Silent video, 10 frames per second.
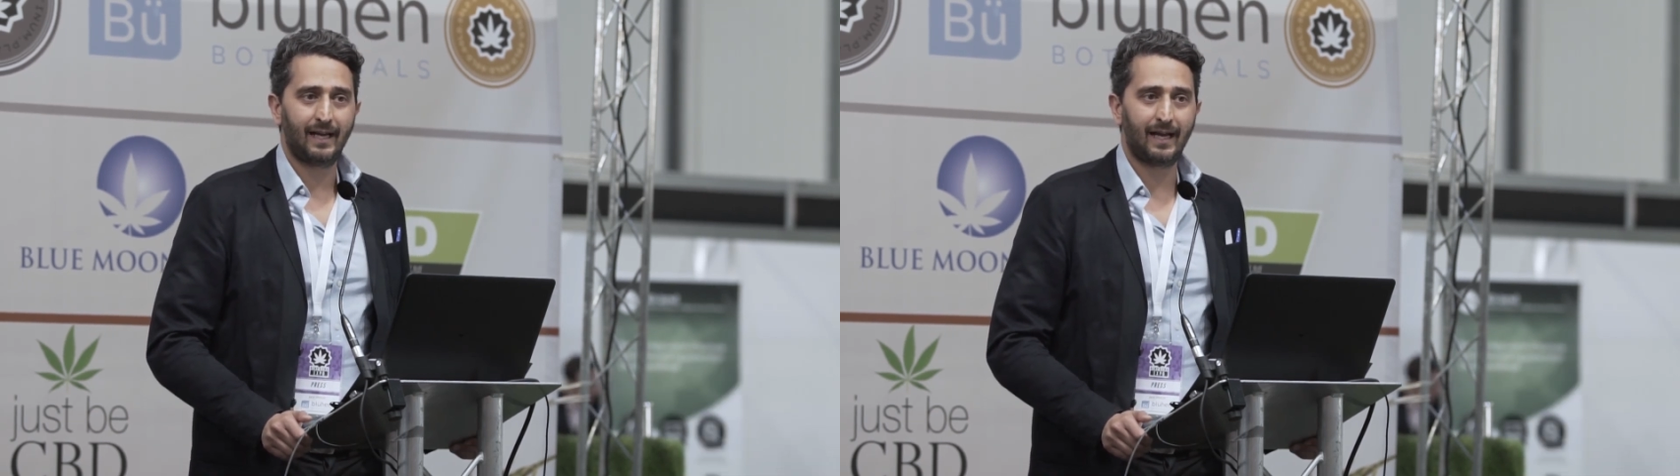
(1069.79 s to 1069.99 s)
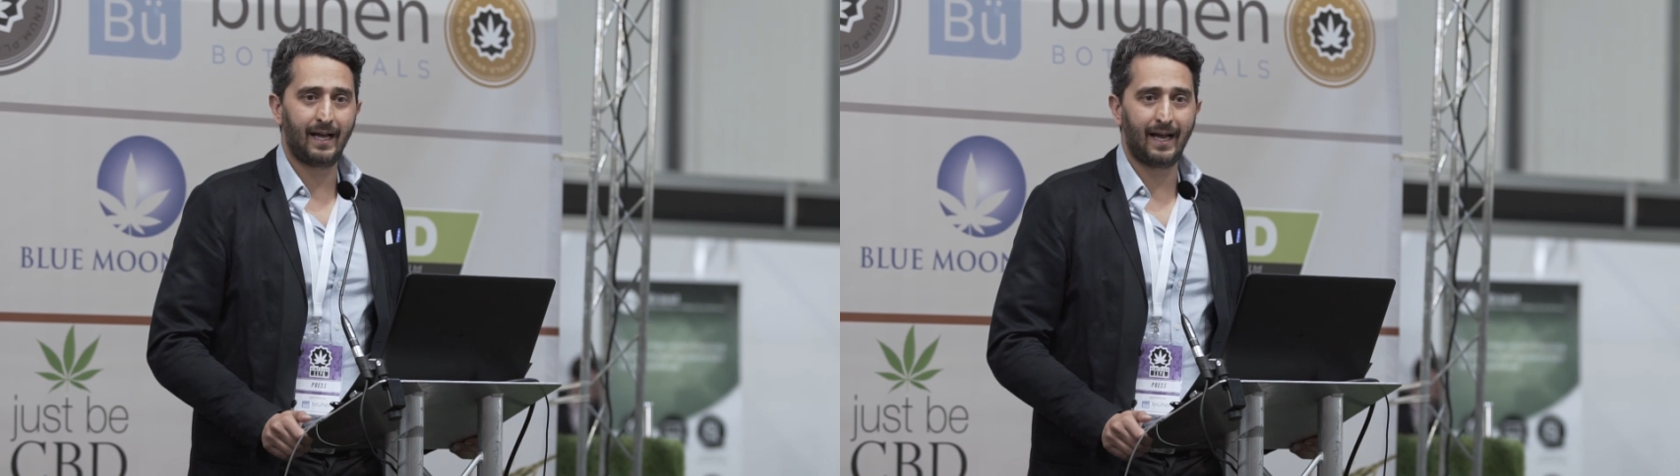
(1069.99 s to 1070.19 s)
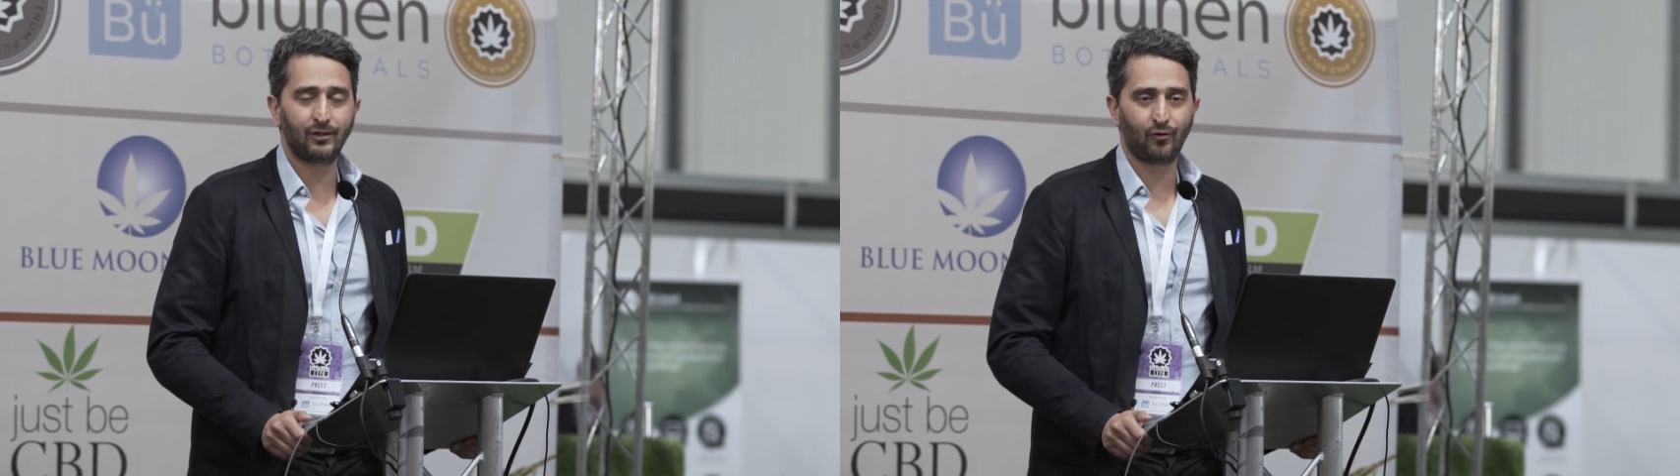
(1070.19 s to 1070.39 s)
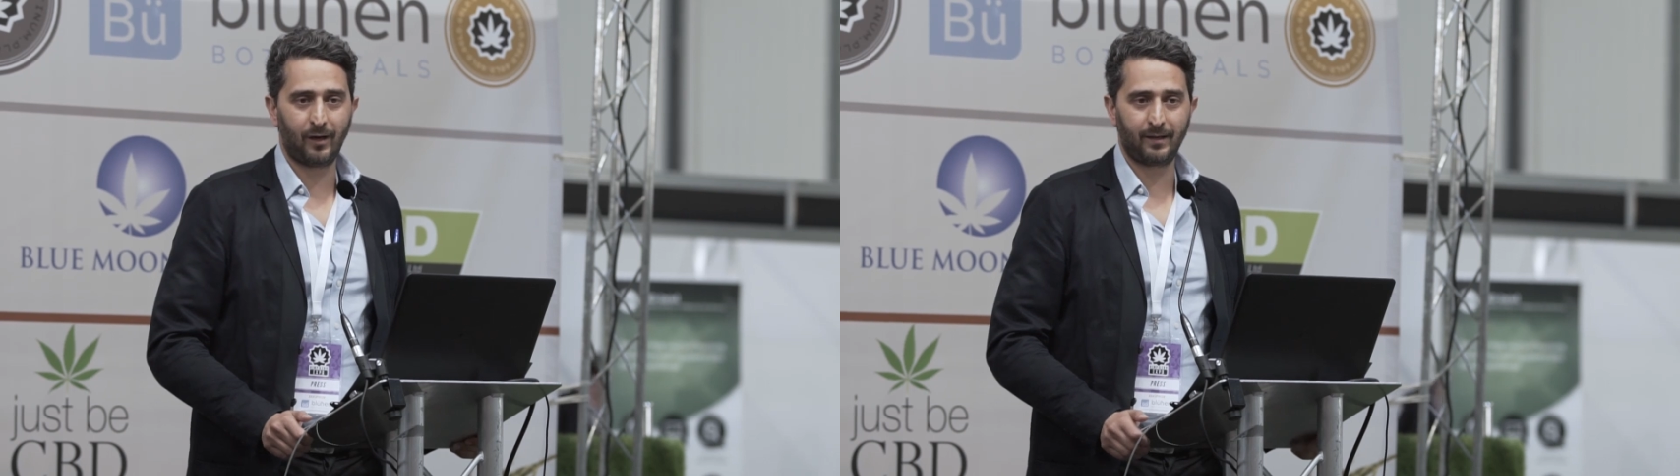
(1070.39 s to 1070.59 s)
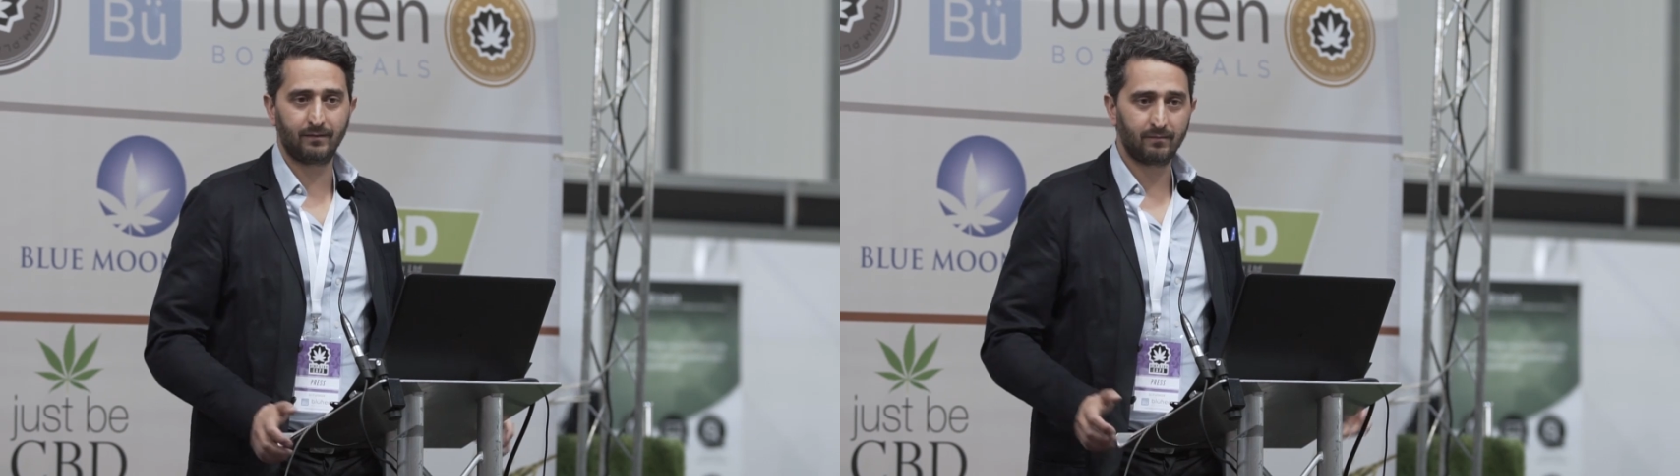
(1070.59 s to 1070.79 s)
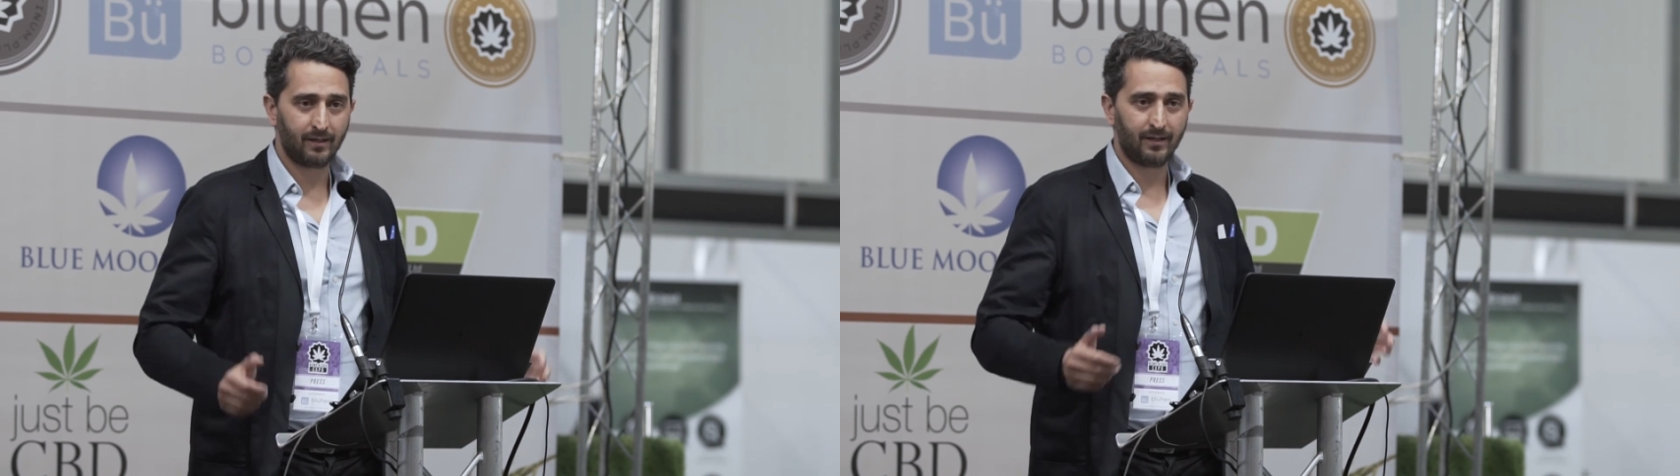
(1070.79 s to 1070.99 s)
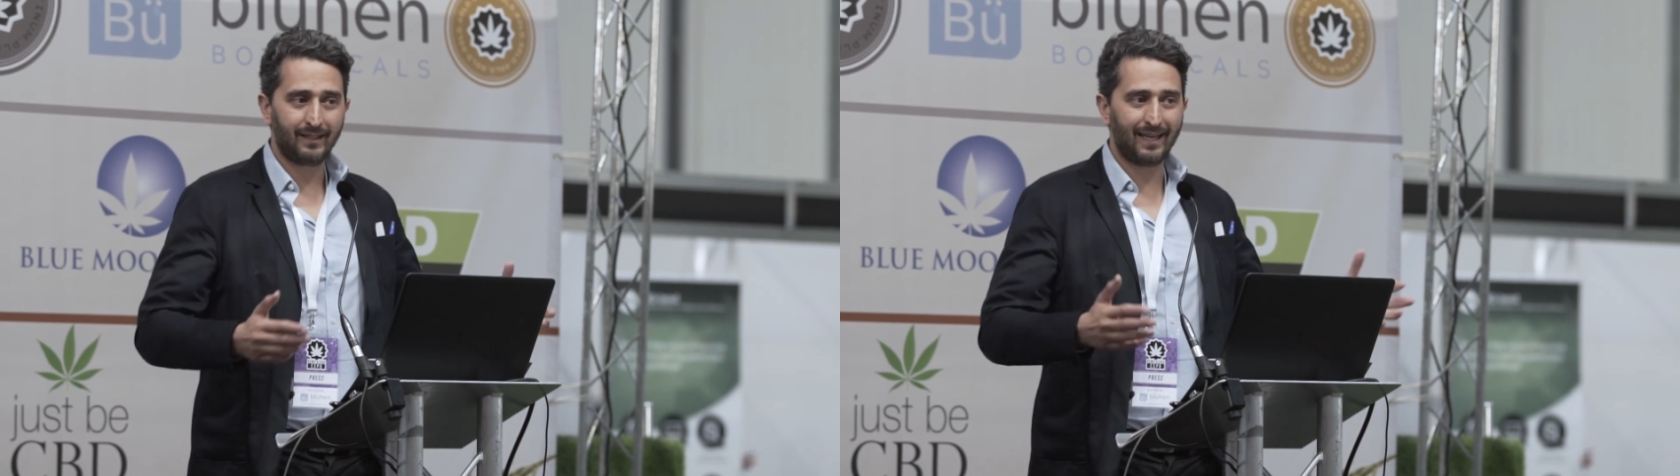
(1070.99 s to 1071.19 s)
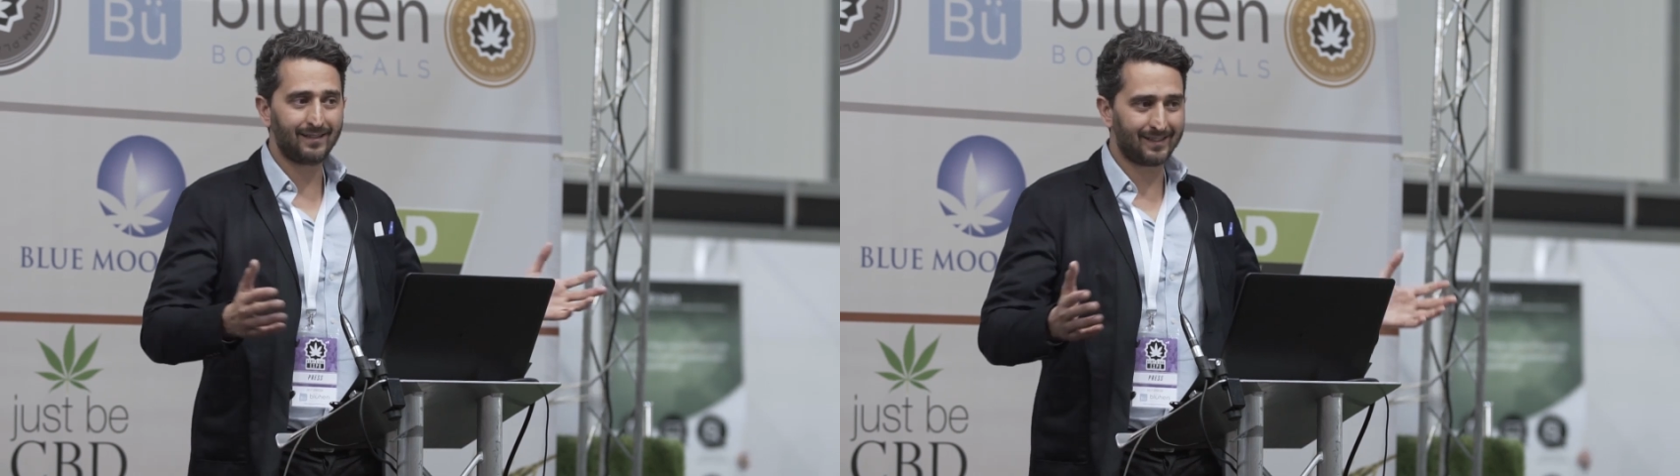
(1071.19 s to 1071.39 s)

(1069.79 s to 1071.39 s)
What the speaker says: and try and get a